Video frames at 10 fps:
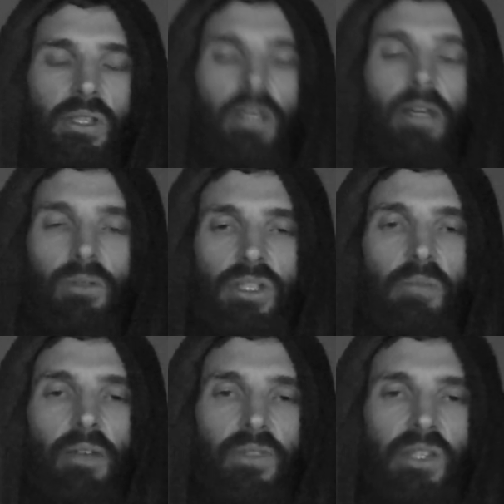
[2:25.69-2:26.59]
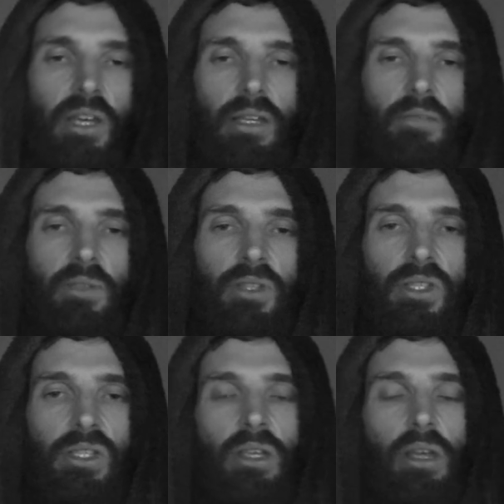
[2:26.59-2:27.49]
Now, some
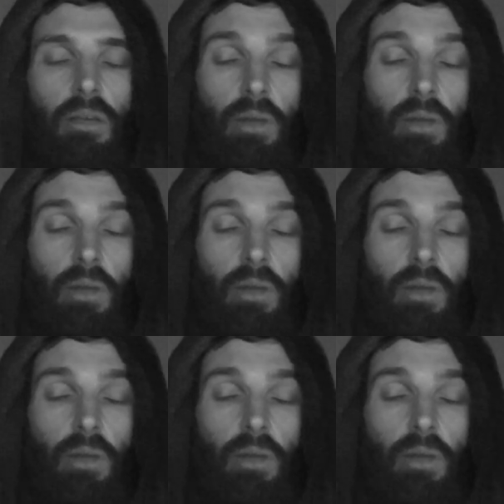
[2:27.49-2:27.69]
advertisements,